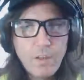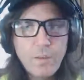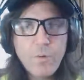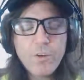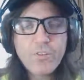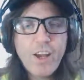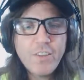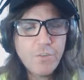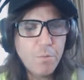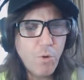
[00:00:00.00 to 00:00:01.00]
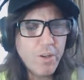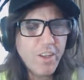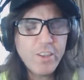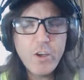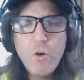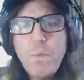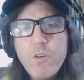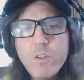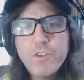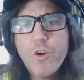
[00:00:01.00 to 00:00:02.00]
Hey, Marcus Conte reporting on the
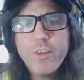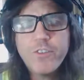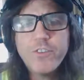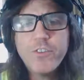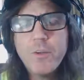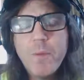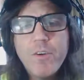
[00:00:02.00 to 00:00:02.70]
opioid crisis in